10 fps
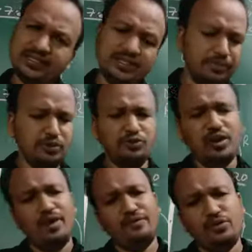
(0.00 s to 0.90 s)
Suppose you
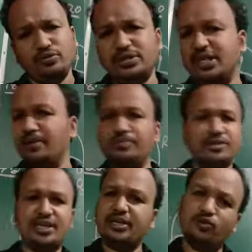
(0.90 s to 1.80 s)
have used the
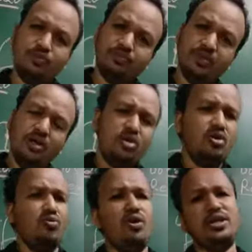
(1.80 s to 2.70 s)
computer at home,
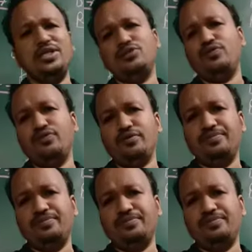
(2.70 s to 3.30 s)
your work is over.